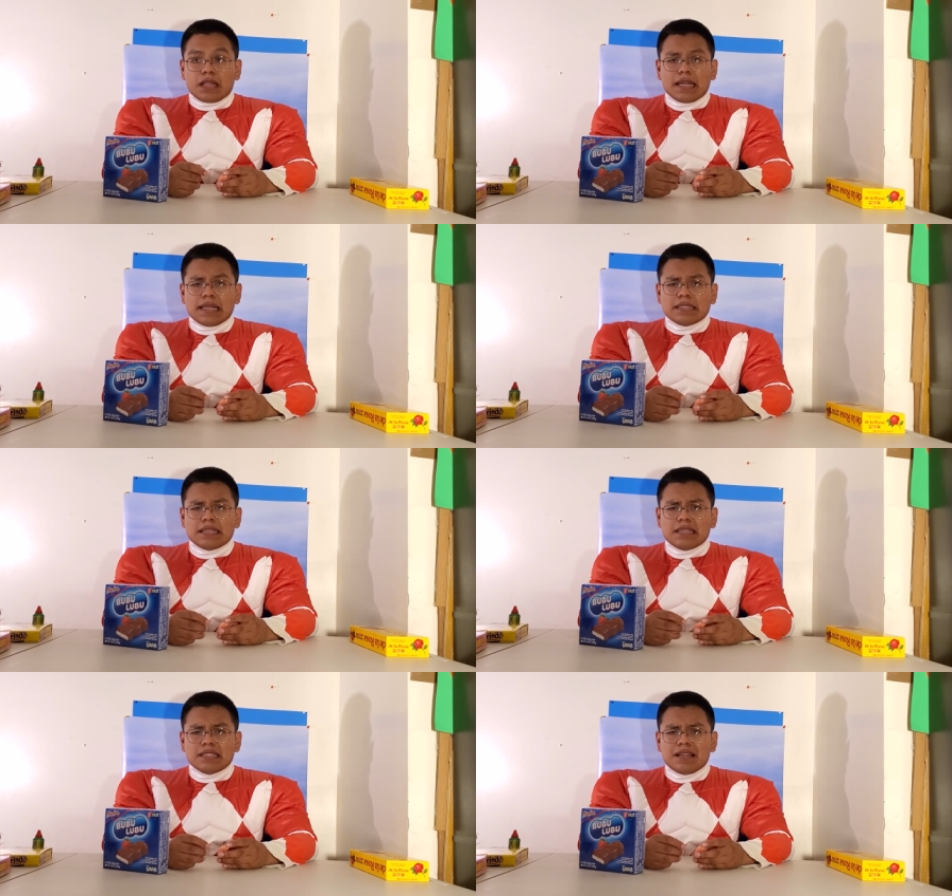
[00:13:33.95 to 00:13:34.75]
I guess
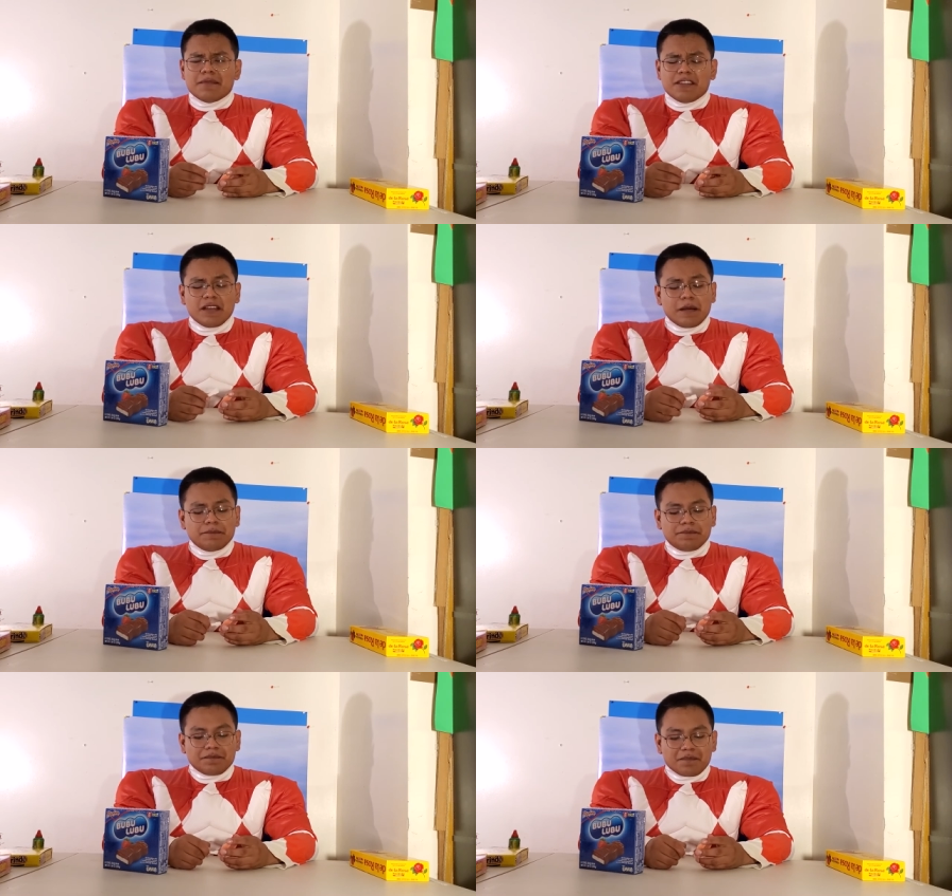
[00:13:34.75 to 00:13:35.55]
that tastes like vanilla.
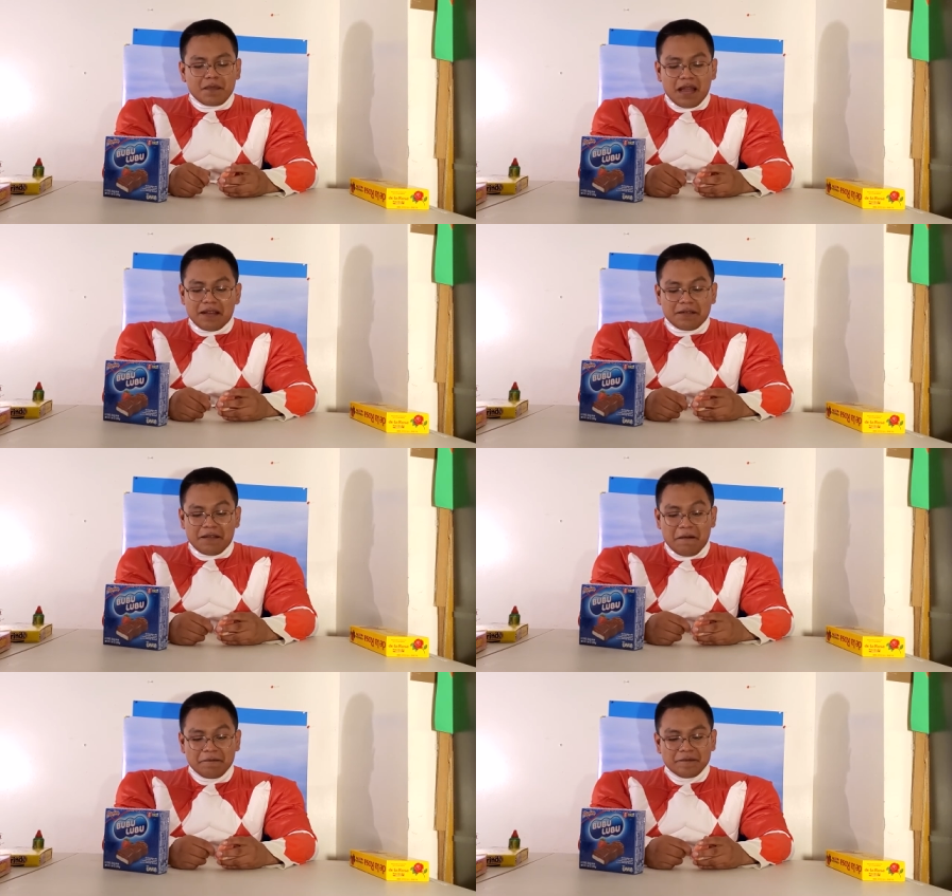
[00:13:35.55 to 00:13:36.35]
I don't
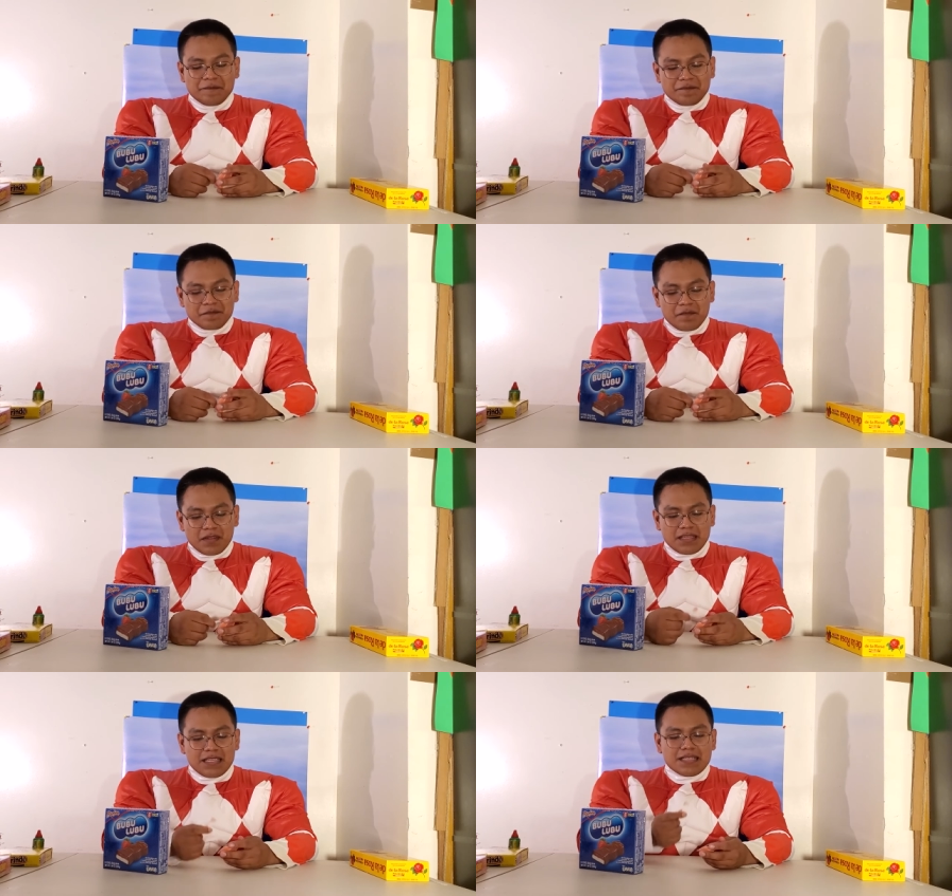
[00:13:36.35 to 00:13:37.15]
know.
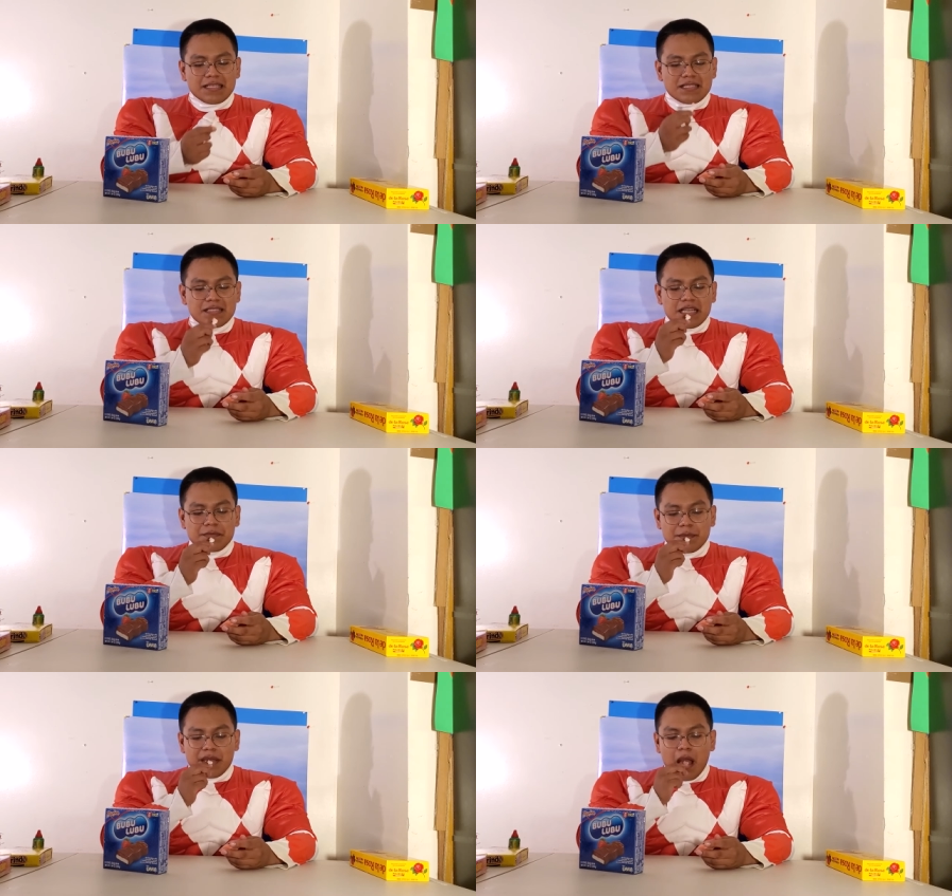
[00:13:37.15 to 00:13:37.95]
They taste the same
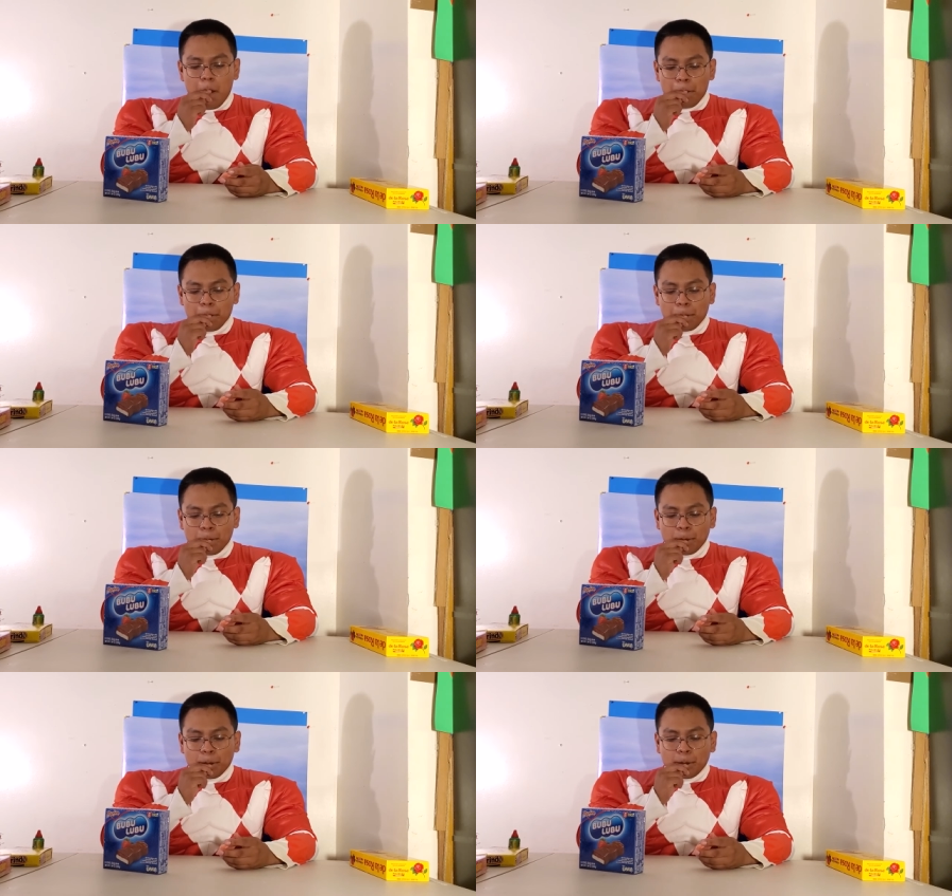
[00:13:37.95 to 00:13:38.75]
to
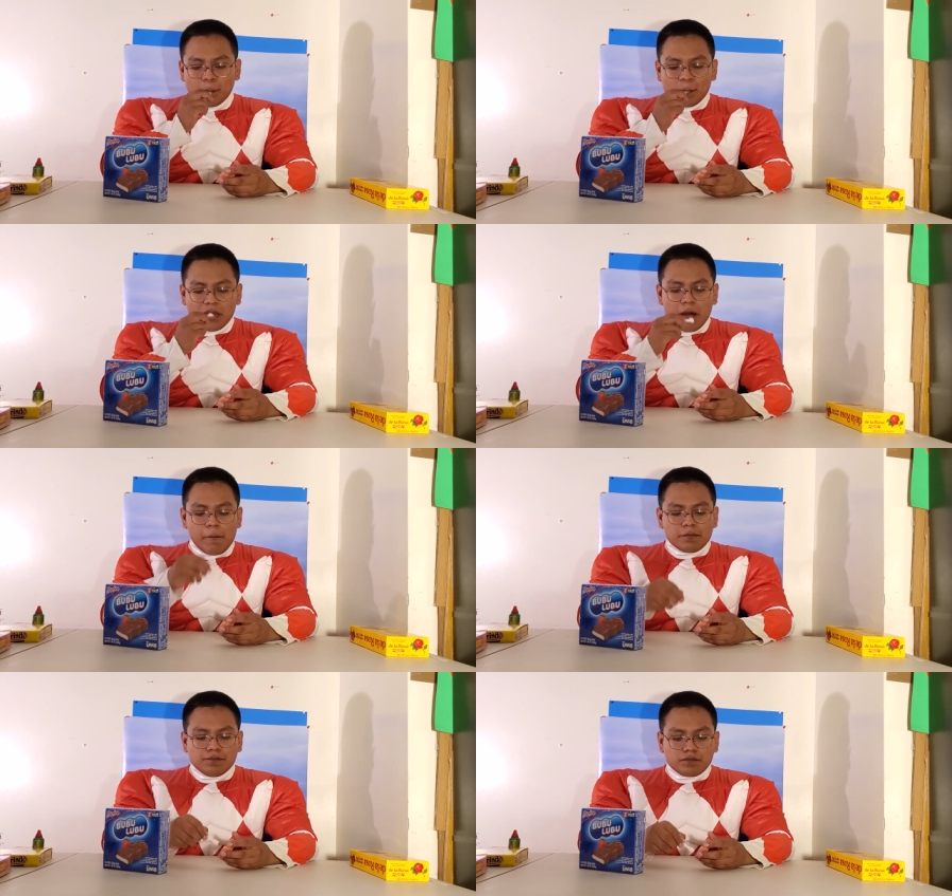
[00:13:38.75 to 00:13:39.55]
me.
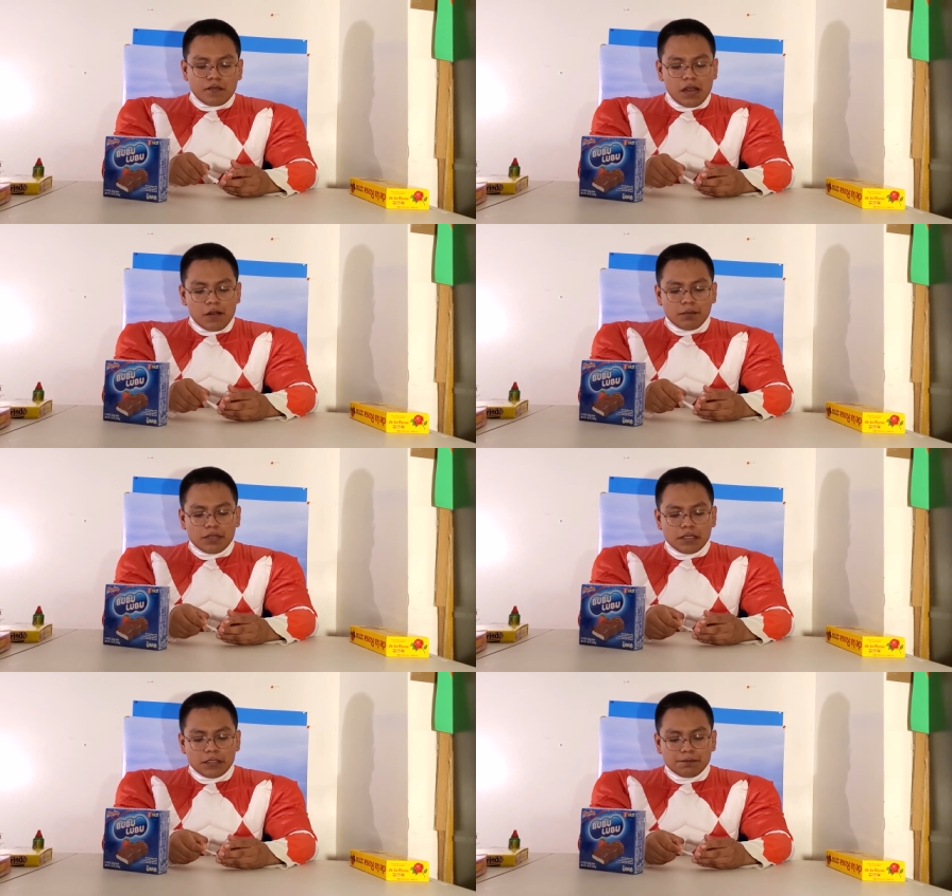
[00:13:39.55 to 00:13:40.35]
Yeah, pretty
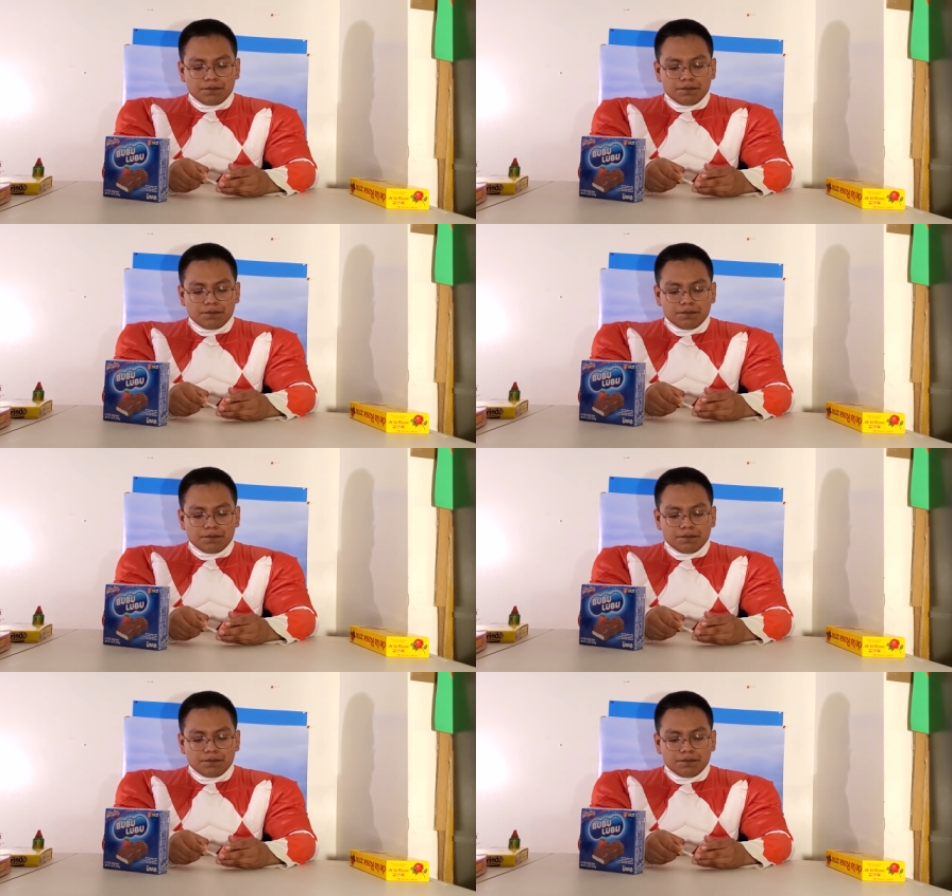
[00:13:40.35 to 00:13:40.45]
good.